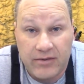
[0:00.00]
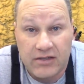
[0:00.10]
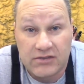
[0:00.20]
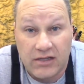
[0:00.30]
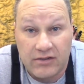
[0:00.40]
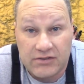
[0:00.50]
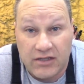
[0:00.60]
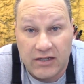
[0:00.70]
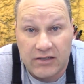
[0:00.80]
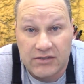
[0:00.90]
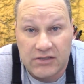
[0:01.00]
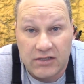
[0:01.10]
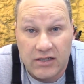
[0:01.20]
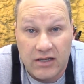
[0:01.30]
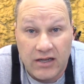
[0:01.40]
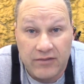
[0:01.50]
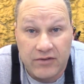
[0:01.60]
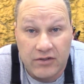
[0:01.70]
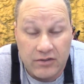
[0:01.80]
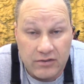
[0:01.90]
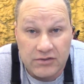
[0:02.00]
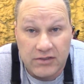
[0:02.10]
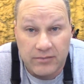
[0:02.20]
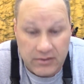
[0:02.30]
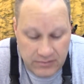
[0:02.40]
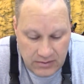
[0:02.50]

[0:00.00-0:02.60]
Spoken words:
and it's always like on a Sunday afternoon or something.